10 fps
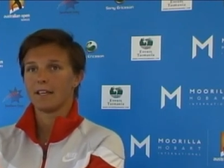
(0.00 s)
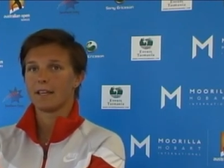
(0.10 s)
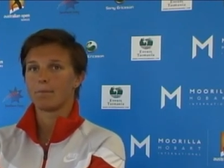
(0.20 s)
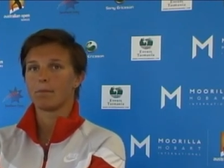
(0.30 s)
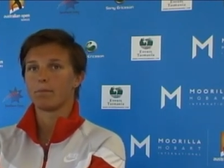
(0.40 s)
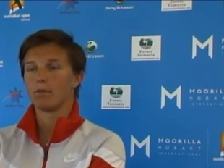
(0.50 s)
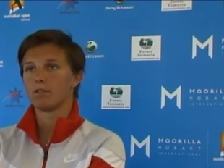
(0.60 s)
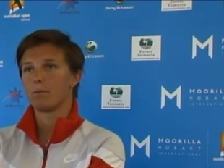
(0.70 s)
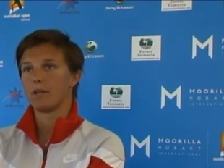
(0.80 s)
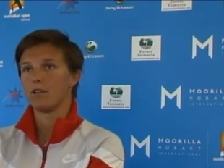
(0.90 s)
get the points
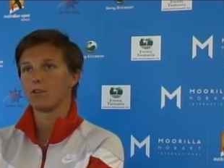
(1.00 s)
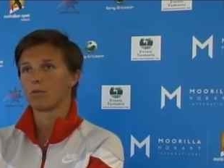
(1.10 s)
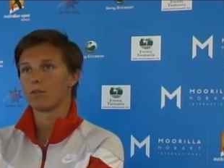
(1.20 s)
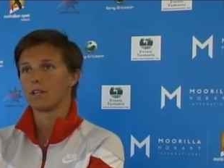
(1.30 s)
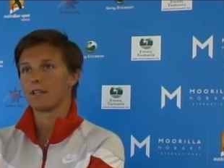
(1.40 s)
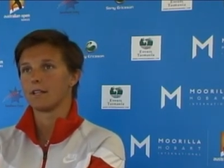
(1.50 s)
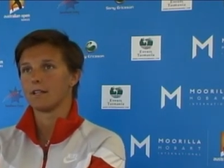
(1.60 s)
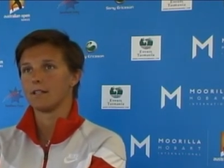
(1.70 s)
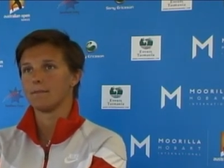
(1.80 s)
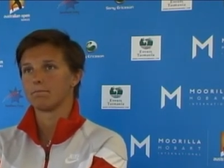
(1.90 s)
pretty short, and
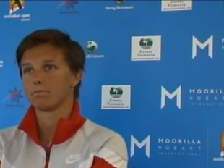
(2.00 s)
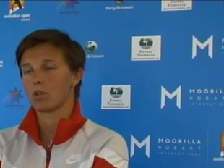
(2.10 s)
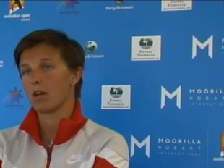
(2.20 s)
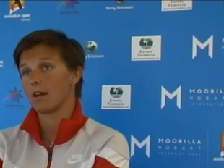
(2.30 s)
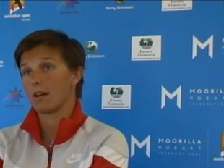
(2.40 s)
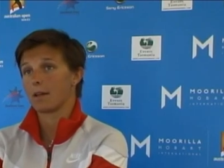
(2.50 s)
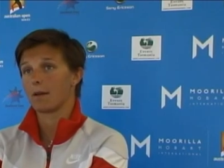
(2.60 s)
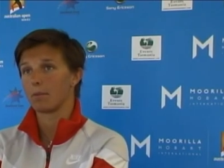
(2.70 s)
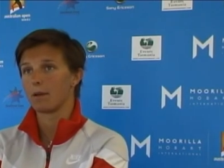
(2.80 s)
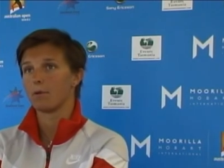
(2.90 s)
um, yeah, I,
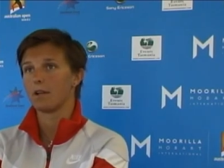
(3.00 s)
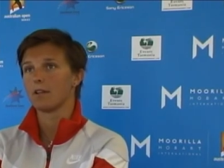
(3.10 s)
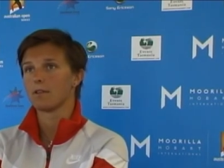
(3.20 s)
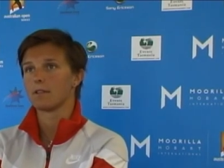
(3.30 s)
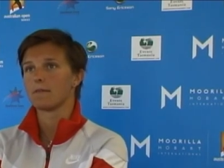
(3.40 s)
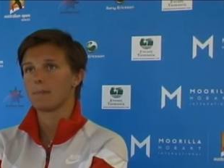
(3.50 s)
I, really good.